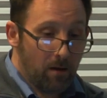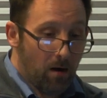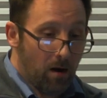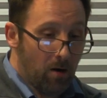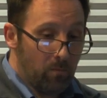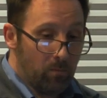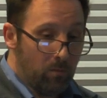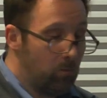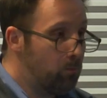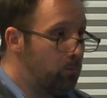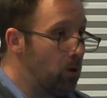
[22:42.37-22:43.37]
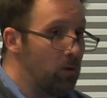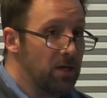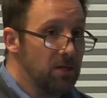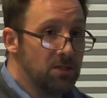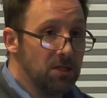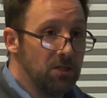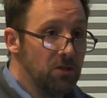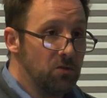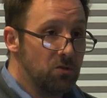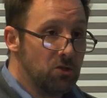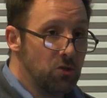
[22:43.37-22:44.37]
But we
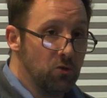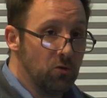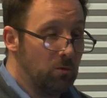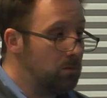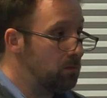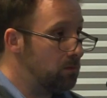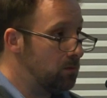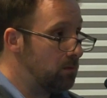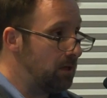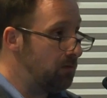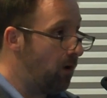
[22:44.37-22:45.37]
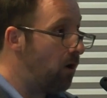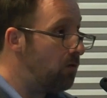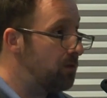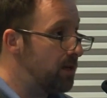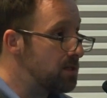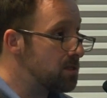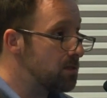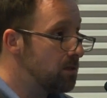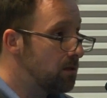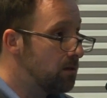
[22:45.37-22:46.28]
continue to evolve this